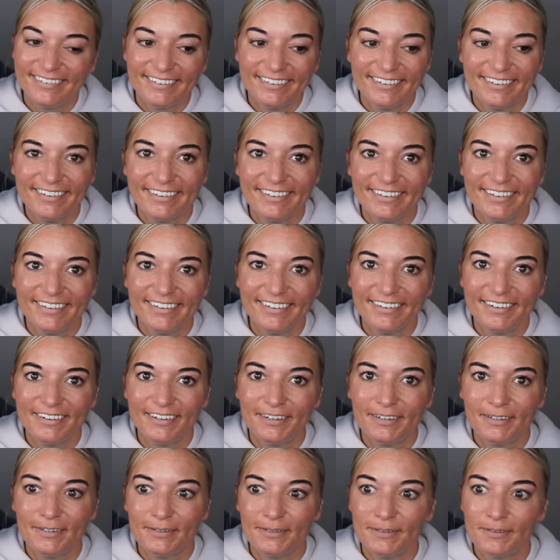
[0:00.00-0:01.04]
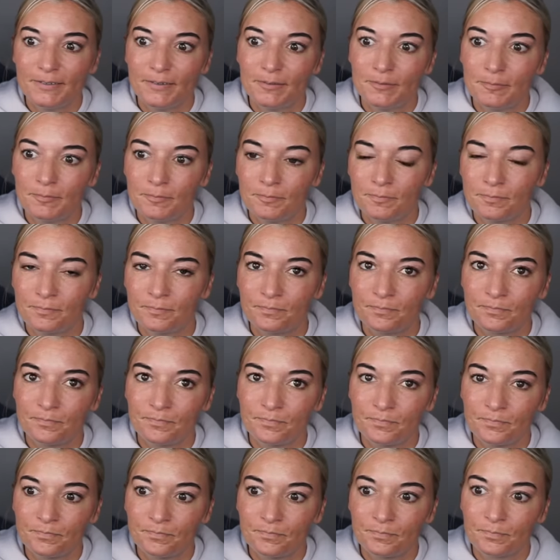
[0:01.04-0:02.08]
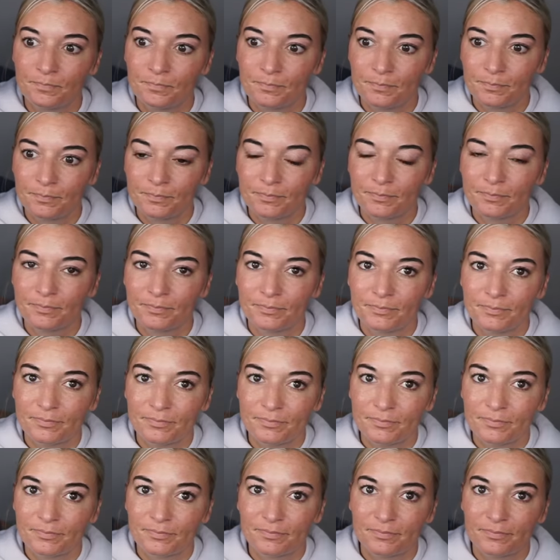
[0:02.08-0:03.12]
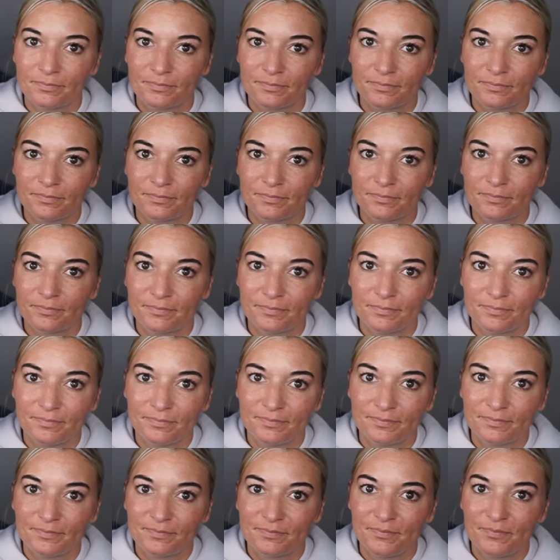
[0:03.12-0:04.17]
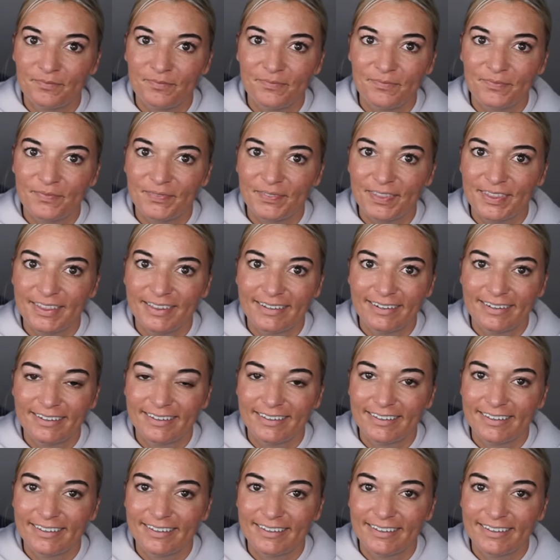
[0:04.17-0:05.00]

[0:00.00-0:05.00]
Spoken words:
This person isn't speaking.